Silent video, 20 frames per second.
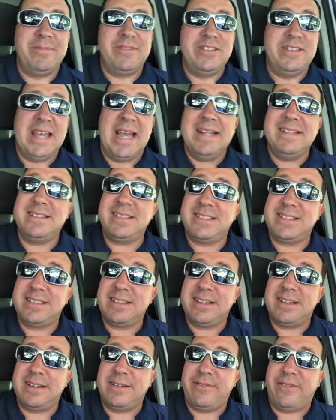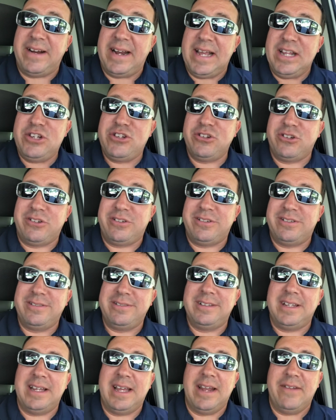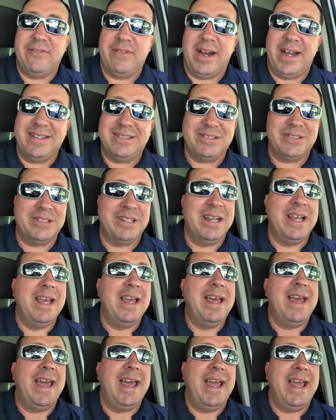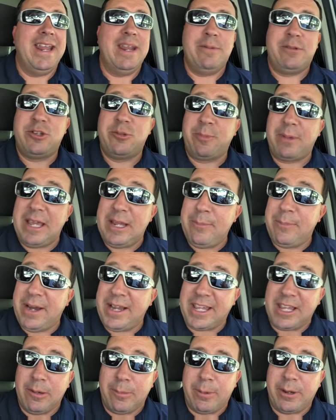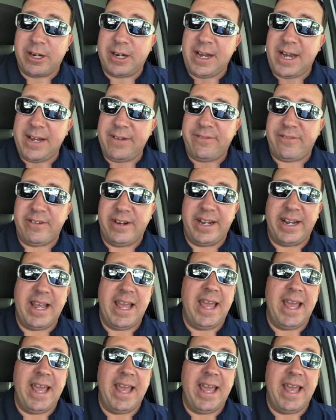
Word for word: Dent's financial advisor and it's played by Gilbert Gottfried.